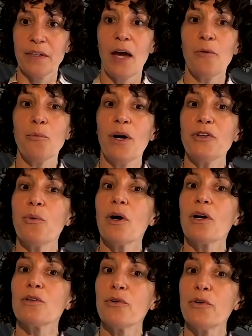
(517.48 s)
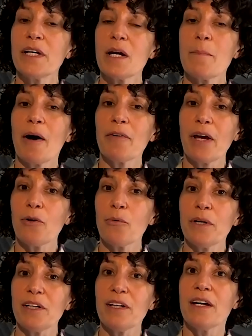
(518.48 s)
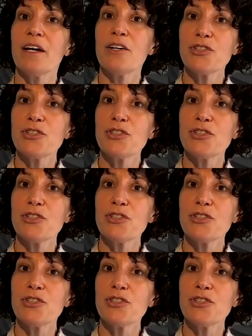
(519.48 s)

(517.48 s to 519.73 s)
Can what you are learning about equity